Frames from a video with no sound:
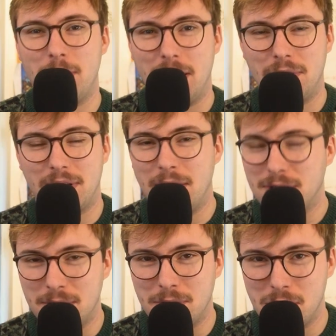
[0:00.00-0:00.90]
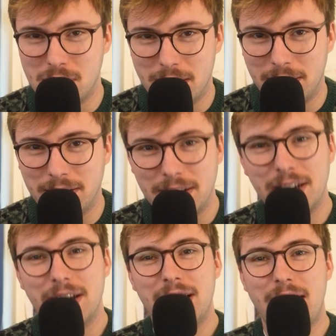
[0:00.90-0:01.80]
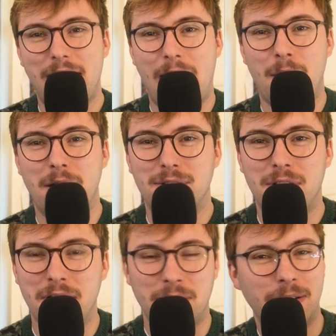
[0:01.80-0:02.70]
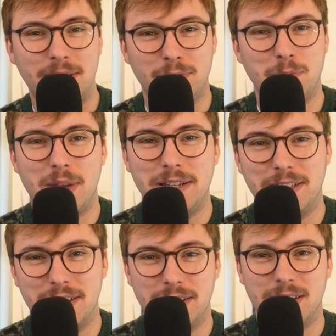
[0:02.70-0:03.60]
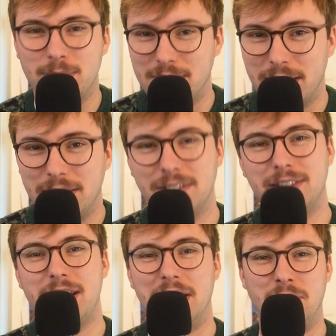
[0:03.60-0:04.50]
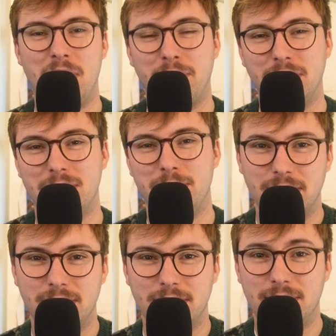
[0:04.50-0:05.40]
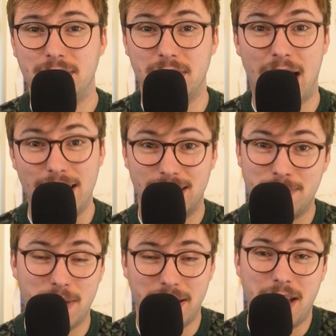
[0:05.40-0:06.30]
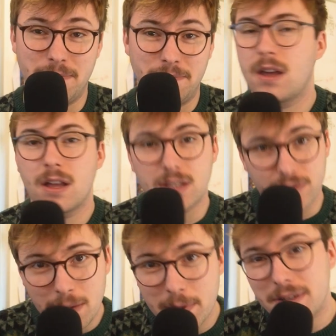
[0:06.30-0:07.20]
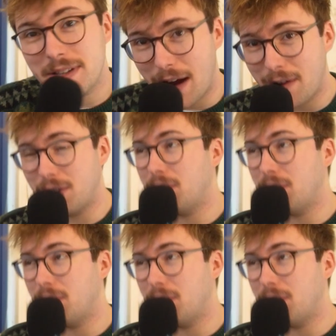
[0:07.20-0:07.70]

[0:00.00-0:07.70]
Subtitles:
the Crusader and how I was going around different places in Somerset taking reference images to add to my game. Development carried on.